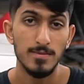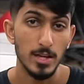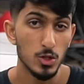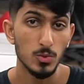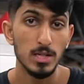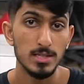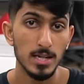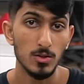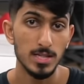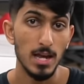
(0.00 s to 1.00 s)
That usually
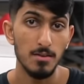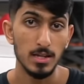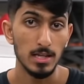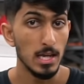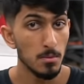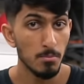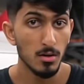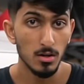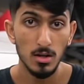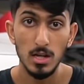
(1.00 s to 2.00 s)
entails having
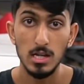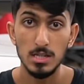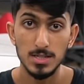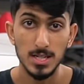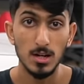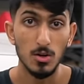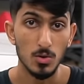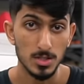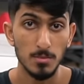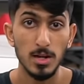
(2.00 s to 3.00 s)
INPA, ISTA,
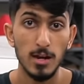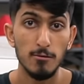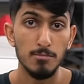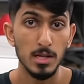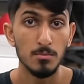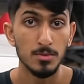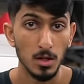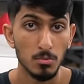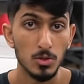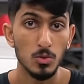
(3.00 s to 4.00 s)
or some kind of
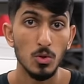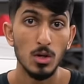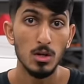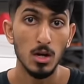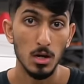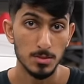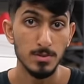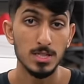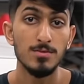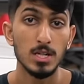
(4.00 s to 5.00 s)
BMW uh,
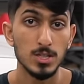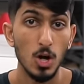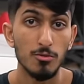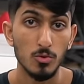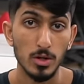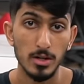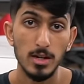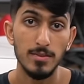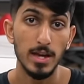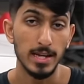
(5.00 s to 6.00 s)
specific software
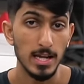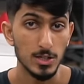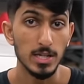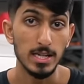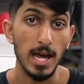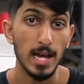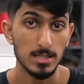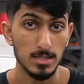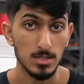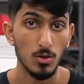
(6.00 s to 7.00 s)
that can actually get
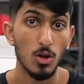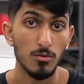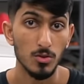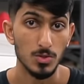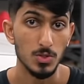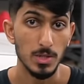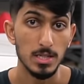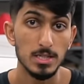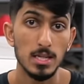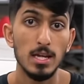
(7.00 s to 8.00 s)
access to all of those
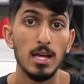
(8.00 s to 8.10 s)
units.